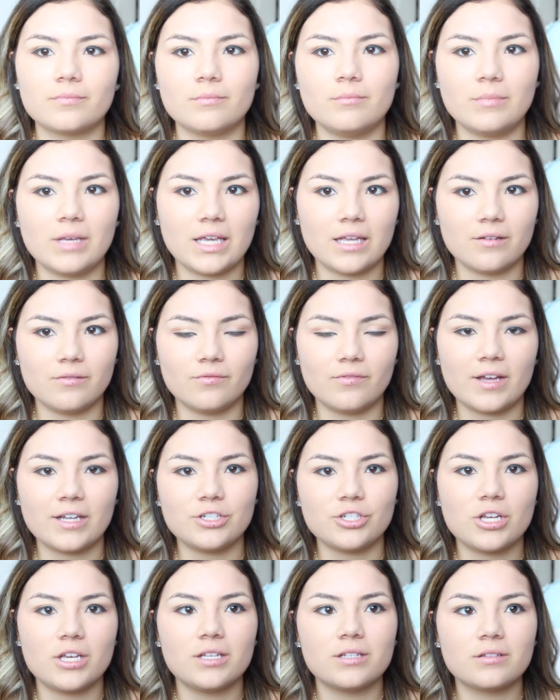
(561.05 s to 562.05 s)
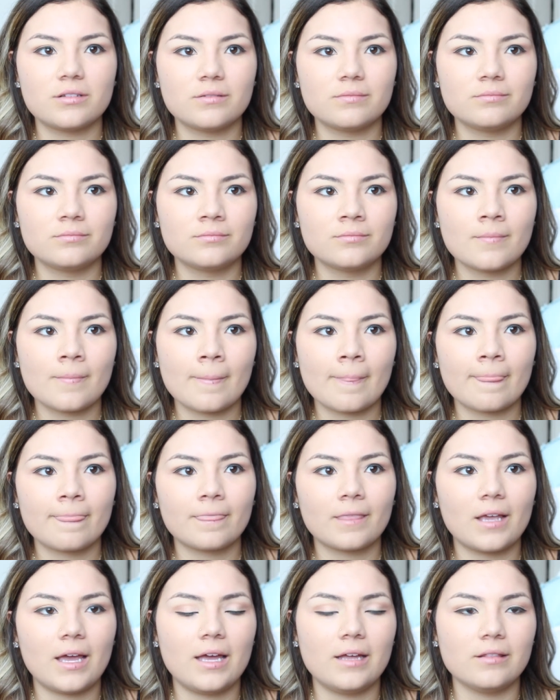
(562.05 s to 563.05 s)
meat and veggies
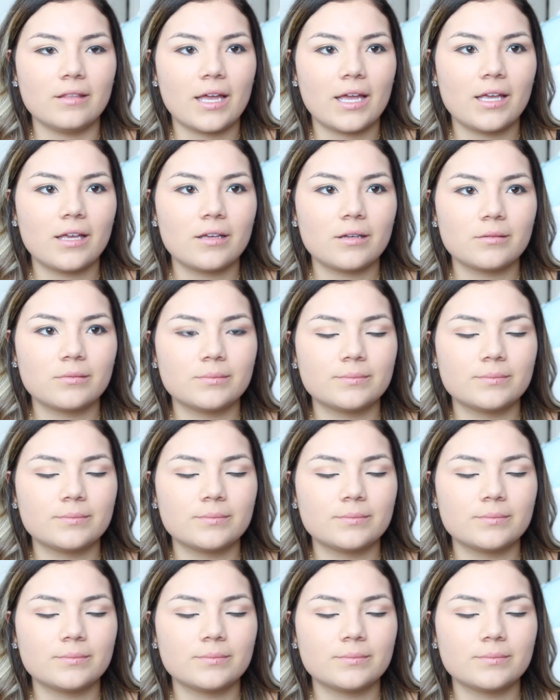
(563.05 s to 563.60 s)
and like